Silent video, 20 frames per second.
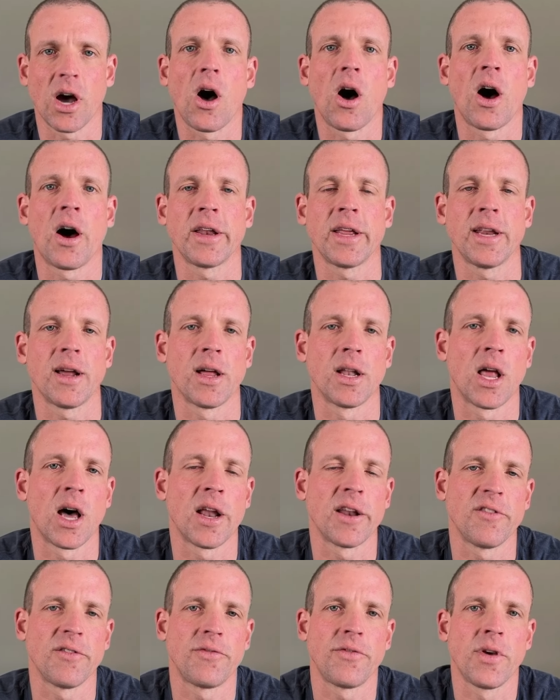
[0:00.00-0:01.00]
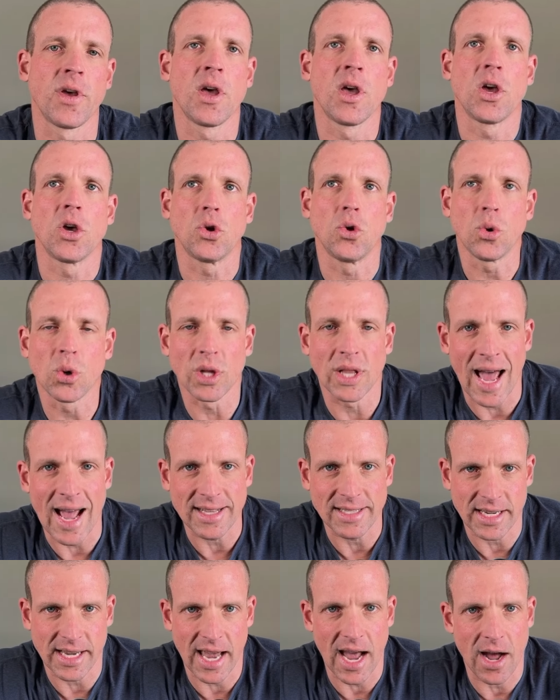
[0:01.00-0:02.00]
audit a lot of Google Ads
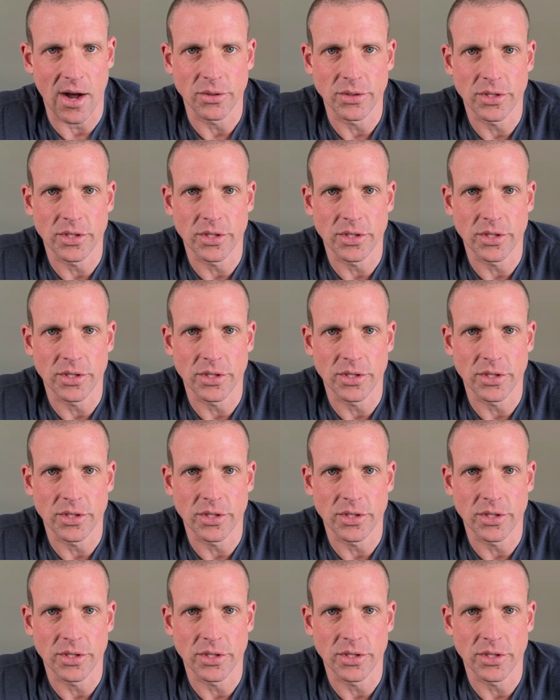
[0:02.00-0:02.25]
accounts